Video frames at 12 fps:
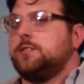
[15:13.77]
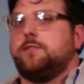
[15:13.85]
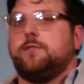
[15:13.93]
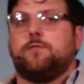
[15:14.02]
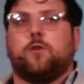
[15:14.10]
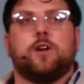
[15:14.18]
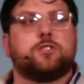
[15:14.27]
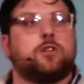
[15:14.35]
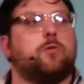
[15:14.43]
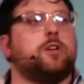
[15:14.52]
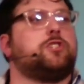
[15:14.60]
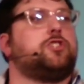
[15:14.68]
for us to
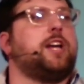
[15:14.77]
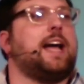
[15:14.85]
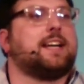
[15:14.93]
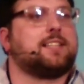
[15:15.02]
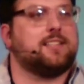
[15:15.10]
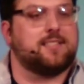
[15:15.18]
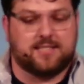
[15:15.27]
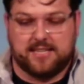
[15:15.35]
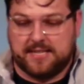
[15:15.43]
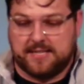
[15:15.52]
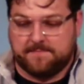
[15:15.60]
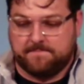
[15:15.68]
reject
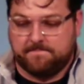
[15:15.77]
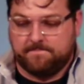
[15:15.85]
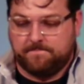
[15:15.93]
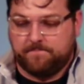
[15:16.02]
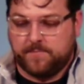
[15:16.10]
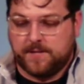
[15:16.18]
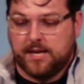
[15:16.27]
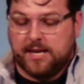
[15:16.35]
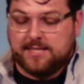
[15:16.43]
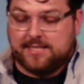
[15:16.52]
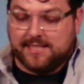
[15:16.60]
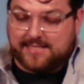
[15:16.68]
sin
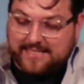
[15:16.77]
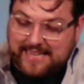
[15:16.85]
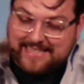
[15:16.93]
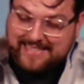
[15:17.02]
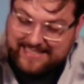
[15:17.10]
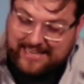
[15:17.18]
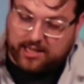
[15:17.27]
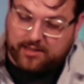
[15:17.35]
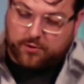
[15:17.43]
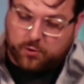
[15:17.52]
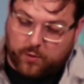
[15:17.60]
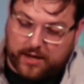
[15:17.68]
to see sin
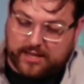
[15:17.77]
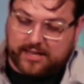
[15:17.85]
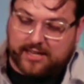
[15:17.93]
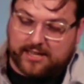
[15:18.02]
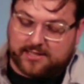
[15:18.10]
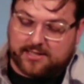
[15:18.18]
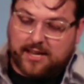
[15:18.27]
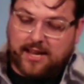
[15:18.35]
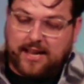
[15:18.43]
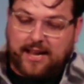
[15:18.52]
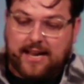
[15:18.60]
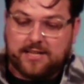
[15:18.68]
for what it is
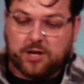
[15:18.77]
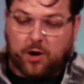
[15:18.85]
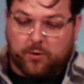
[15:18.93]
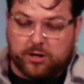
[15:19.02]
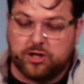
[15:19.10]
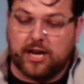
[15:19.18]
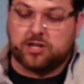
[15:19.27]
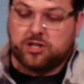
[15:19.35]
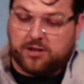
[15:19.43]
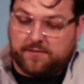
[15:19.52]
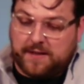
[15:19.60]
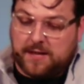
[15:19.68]
as a rejection
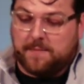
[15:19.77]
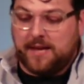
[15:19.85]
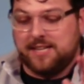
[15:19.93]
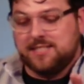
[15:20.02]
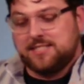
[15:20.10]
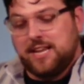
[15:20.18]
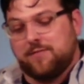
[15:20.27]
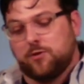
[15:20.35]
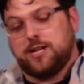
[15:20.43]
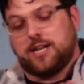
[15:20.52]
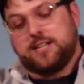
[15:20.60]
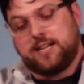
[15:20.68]
of Him. And instead of
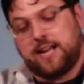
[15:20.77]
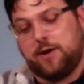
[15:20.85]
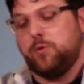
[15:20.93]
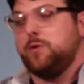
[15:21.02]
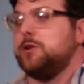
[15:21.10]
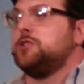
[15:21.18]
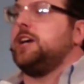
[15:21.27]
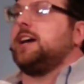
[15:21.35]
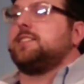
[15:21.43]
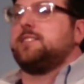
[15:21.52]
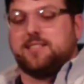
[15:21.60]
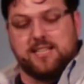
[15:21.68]
rejecting God, we reject
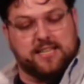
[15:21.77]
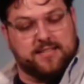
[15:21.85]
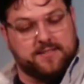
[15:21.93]
sin.